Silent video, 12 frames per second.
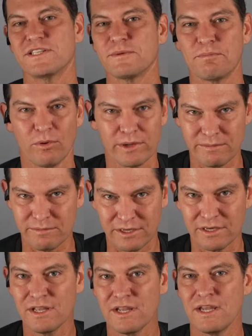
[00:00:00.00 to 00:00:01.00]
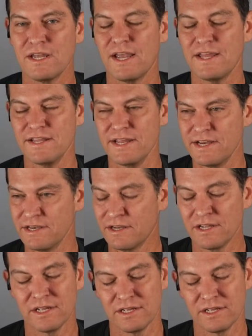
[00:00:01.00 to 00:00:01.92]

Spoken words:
disappointment. And then